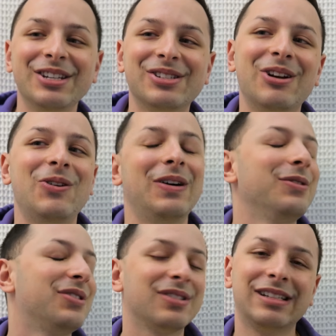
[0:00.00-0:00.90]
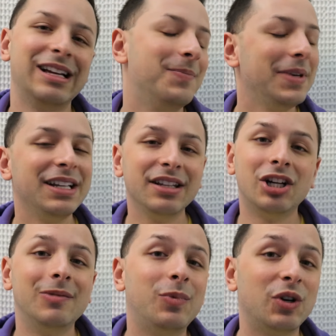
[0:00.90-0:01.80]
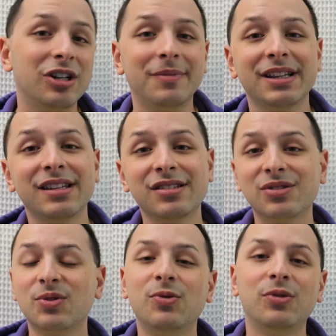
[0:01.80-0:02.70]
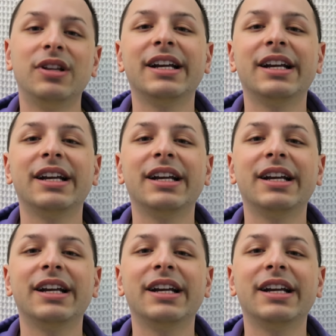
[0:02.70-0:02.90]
So I was immediately on board. I'm like, this is cool.